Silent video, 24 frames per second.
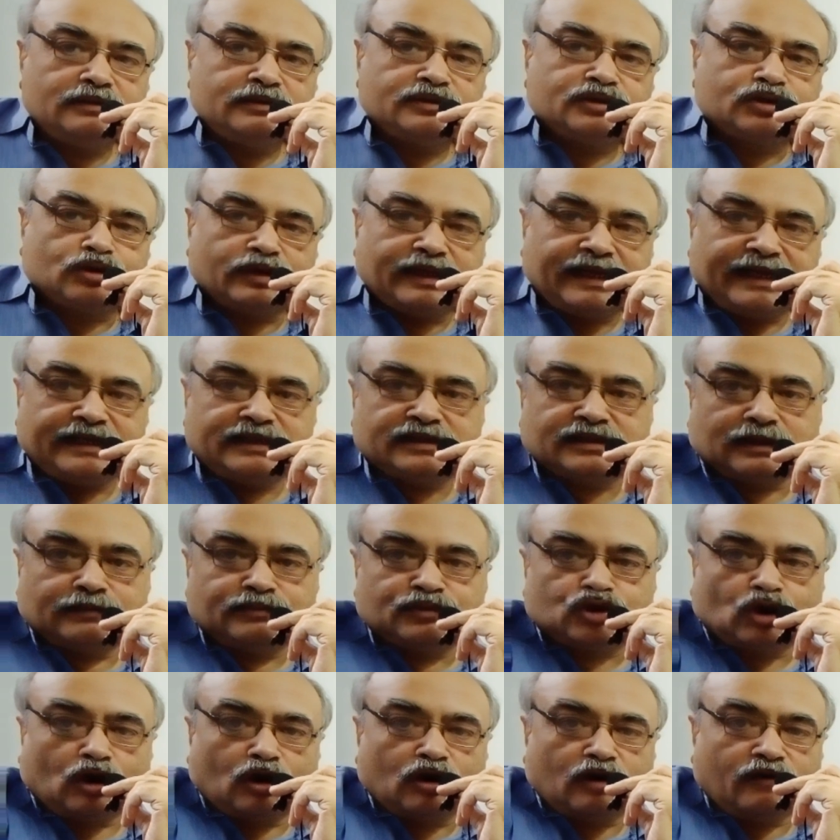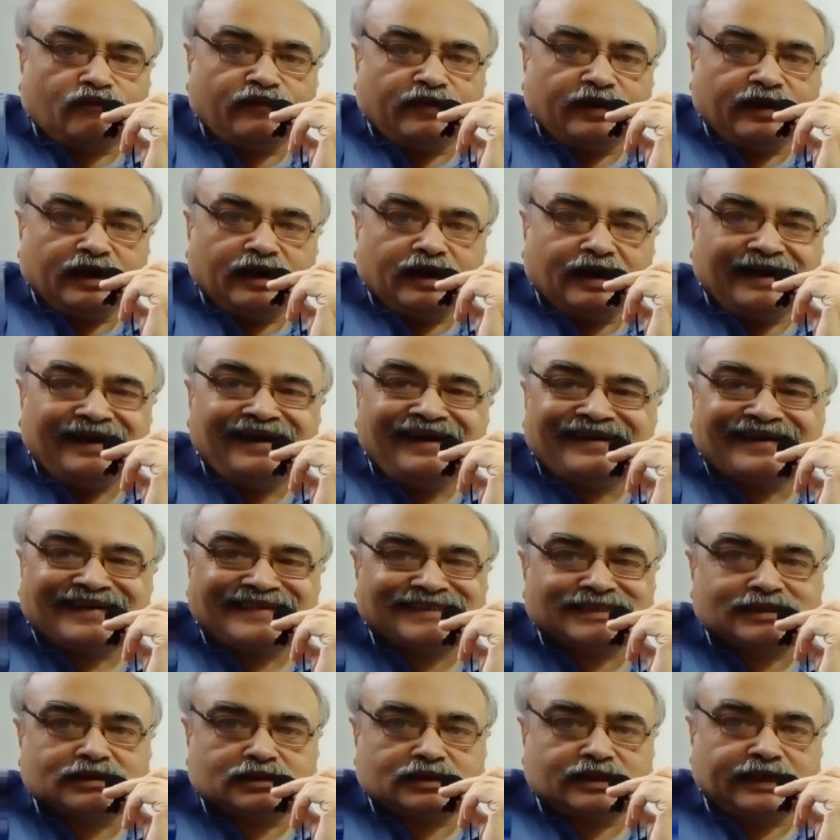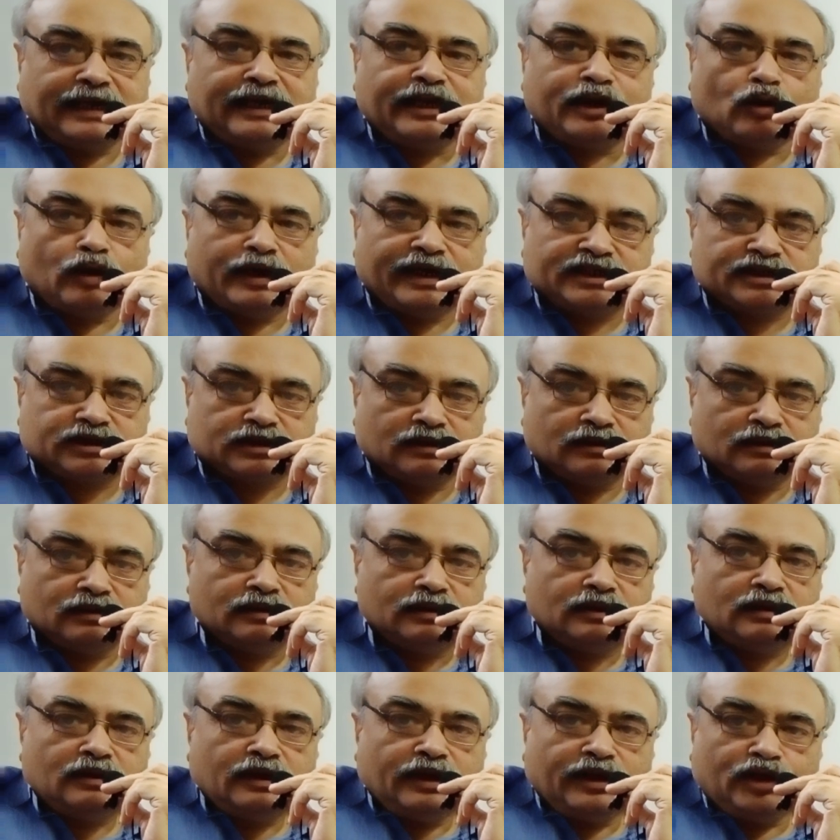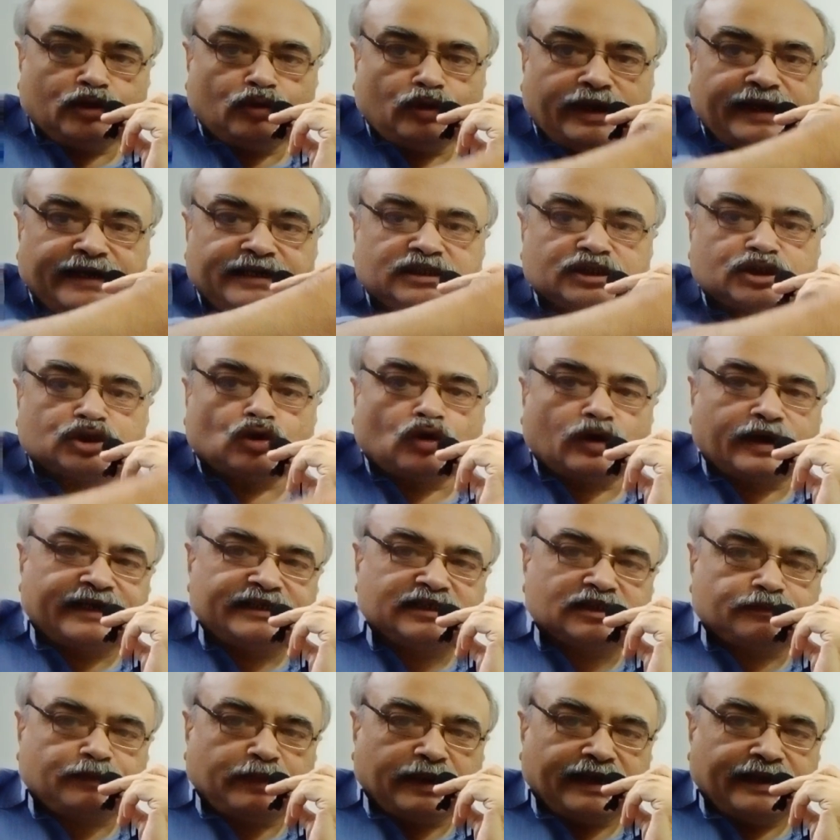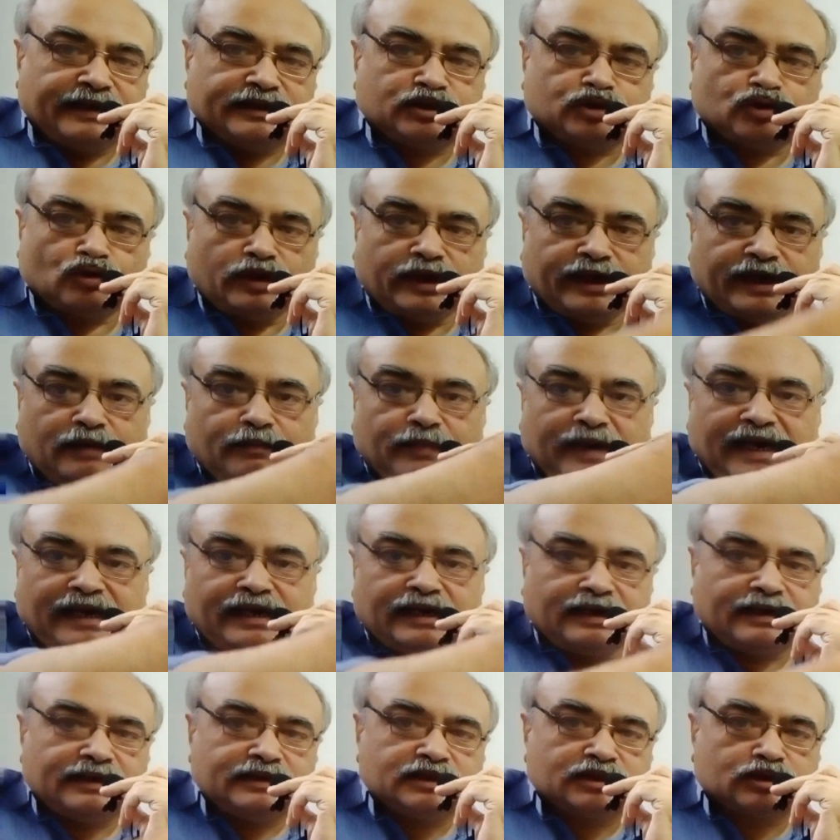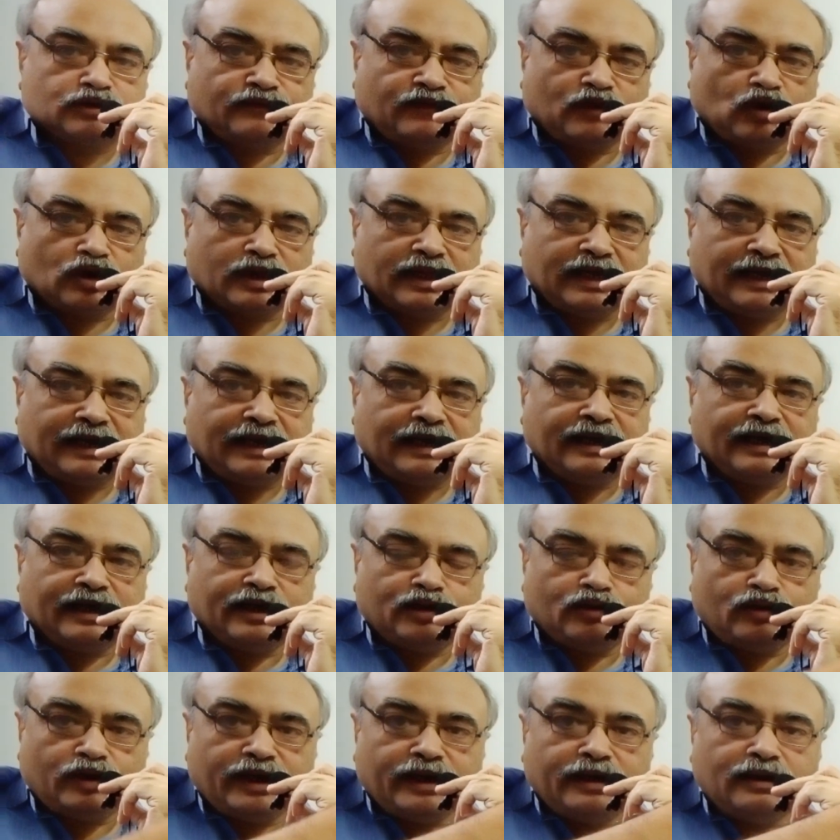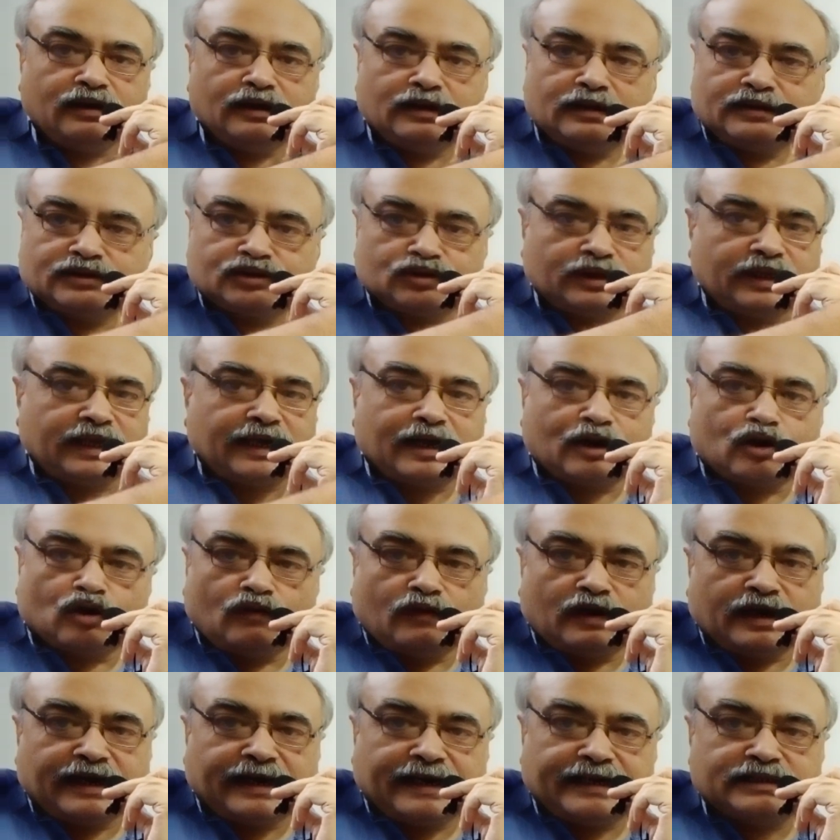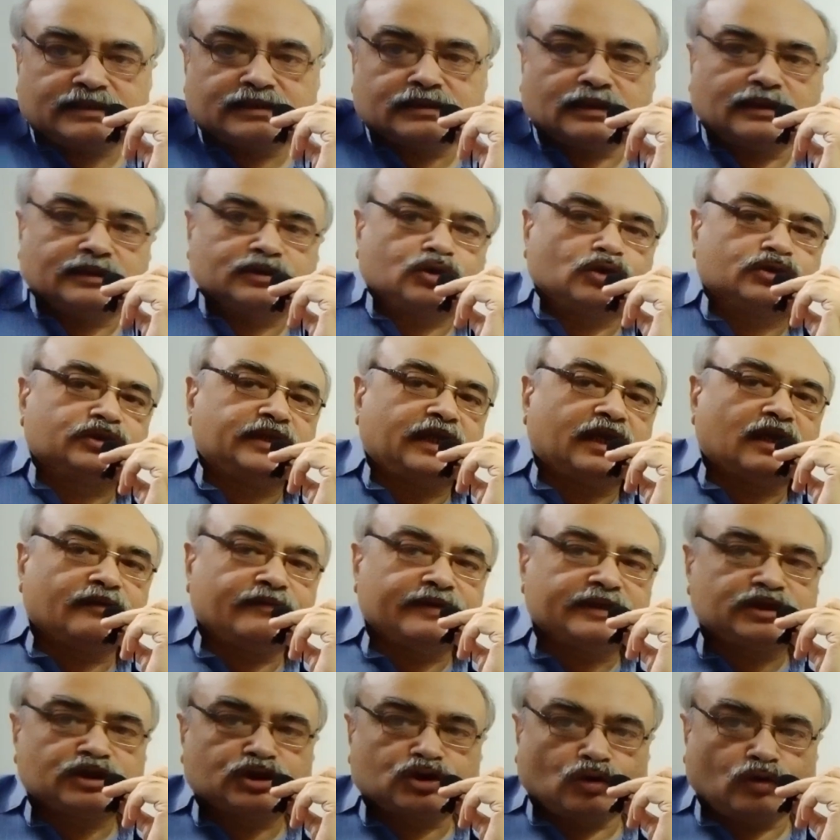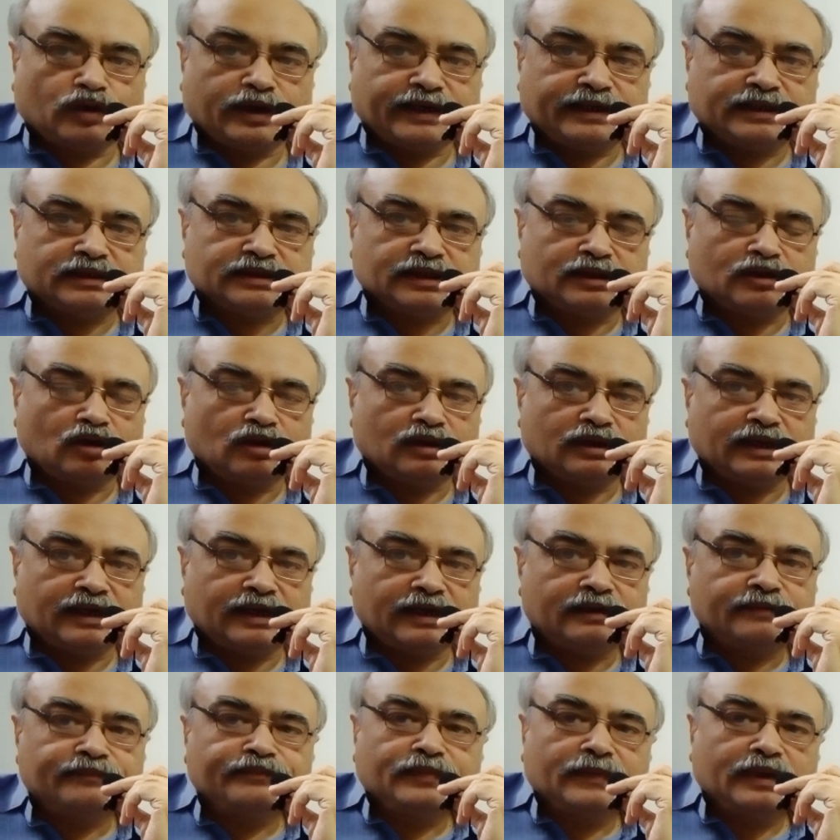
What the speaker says: So there is some sort of interest calculation. You need storage space, you need maintenance for that, and so there are overheads associated with storage and all that.